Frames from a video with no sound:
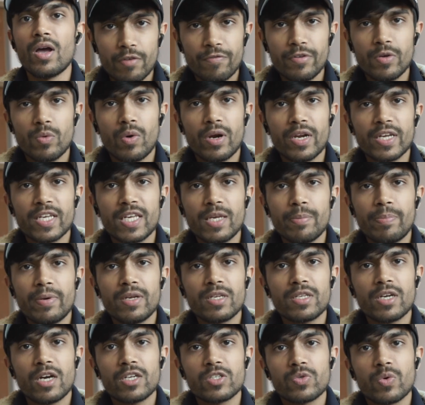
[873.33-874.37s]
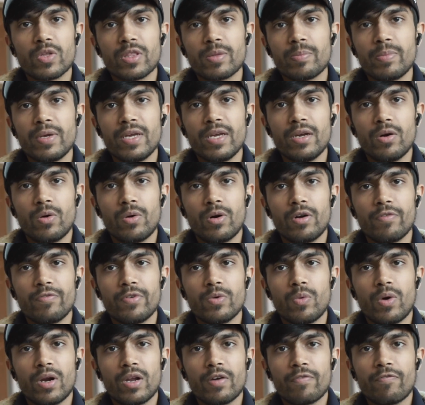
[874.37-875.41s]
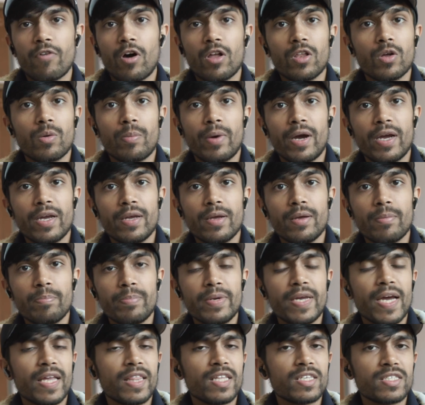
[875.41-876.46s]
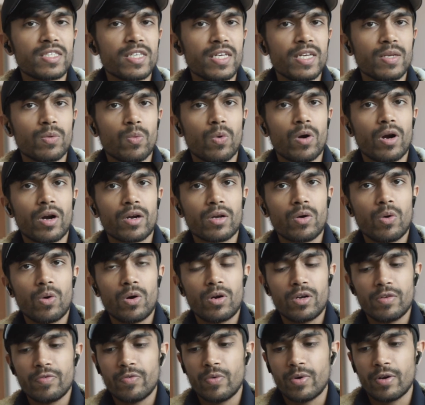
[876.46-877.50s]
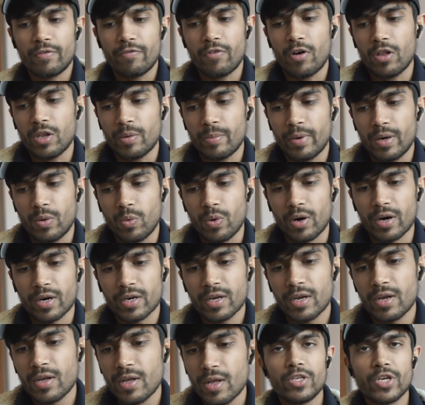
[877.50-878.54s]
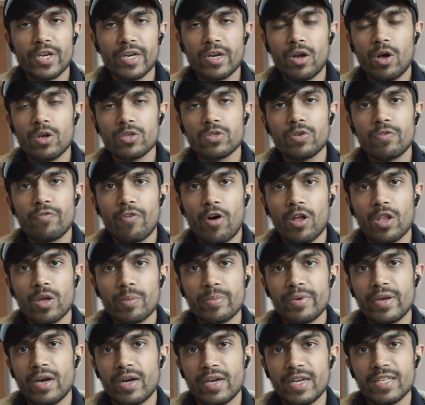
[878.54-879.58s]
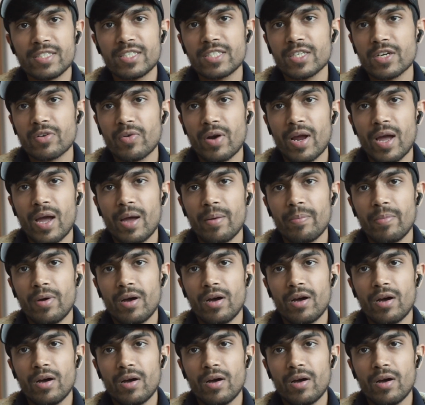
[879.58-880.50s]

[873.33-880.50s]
if you want to keep in touch with me, or if you want to follow my behind the scene work, or if you want to follow my work, you can also follow me on Instagram.